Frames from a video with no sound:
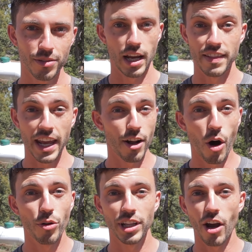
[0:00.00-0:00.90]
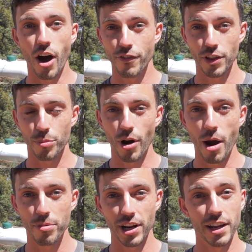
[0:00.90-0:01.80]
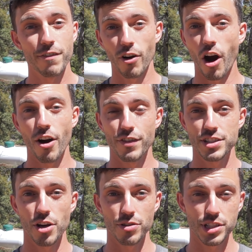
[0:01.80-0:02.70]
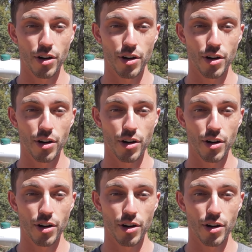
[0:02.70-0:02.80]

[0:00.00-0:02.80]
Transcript: And they don't only offer their property for Harvest Hosts,